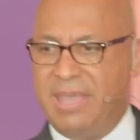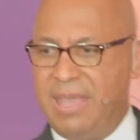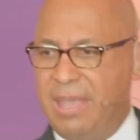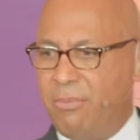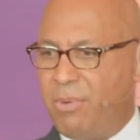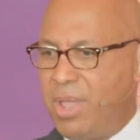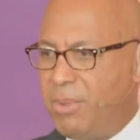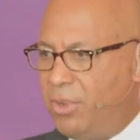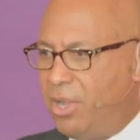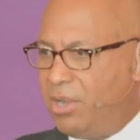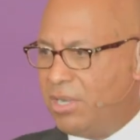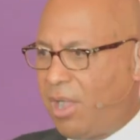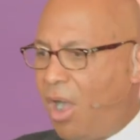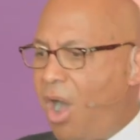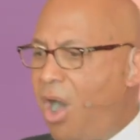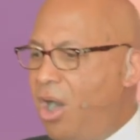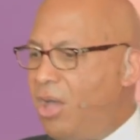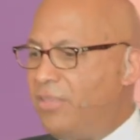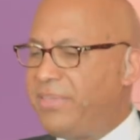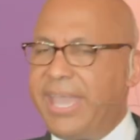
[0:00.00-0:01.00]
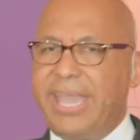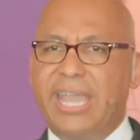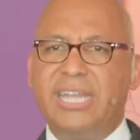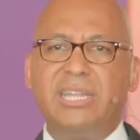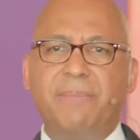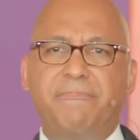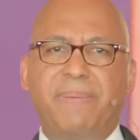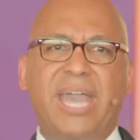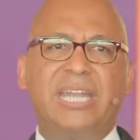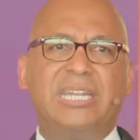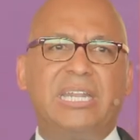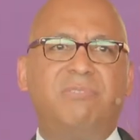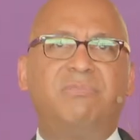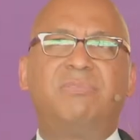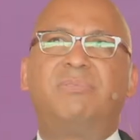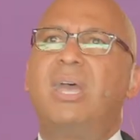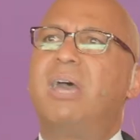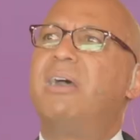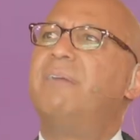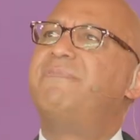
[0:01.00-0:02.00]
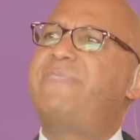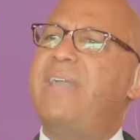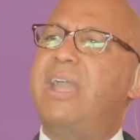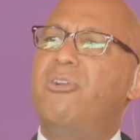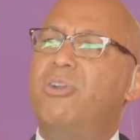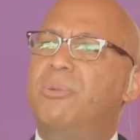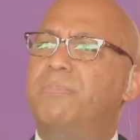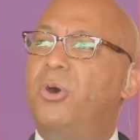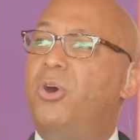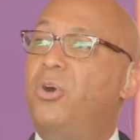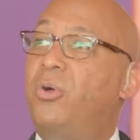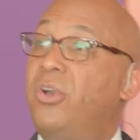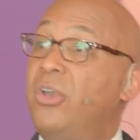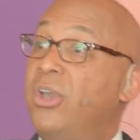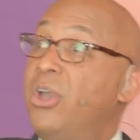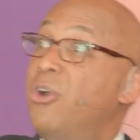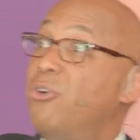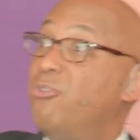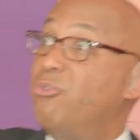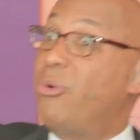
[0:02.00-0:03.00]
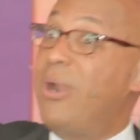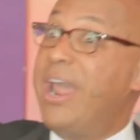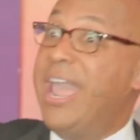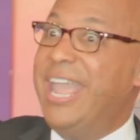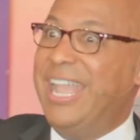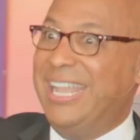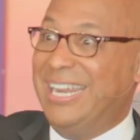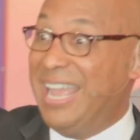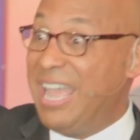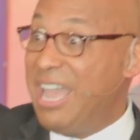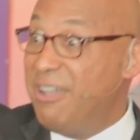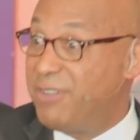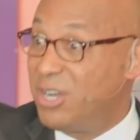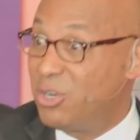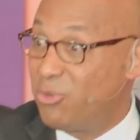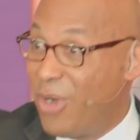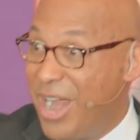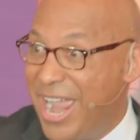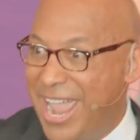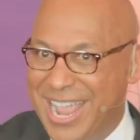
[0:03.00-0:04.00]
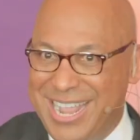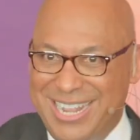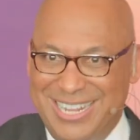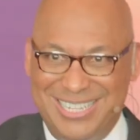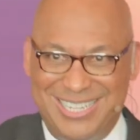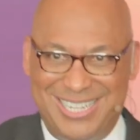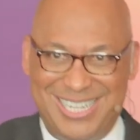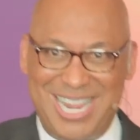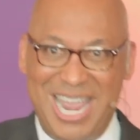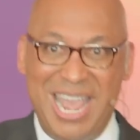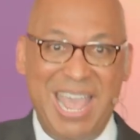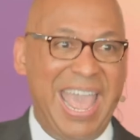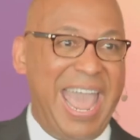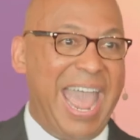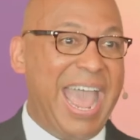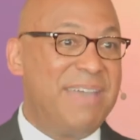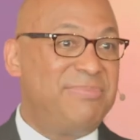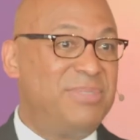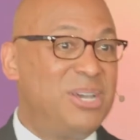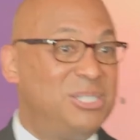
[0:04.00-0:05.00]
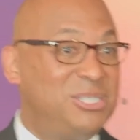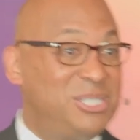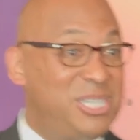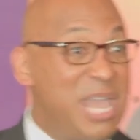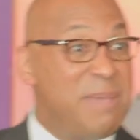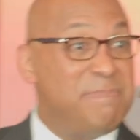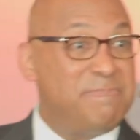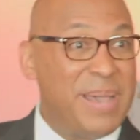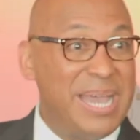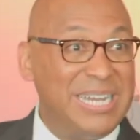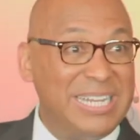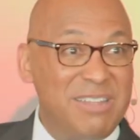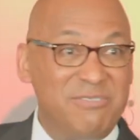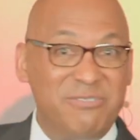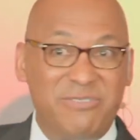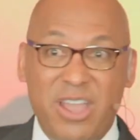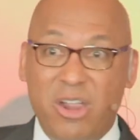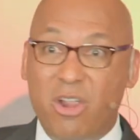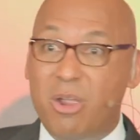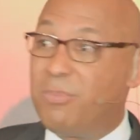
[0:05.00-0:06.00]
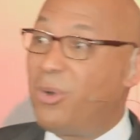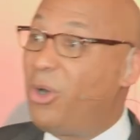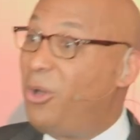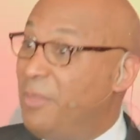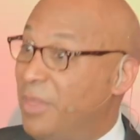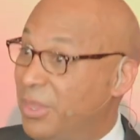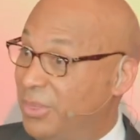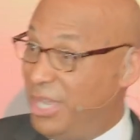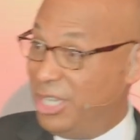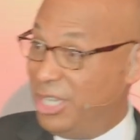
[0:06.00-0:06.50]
We will call the independent variable rain if it rains, and the dependent variable, the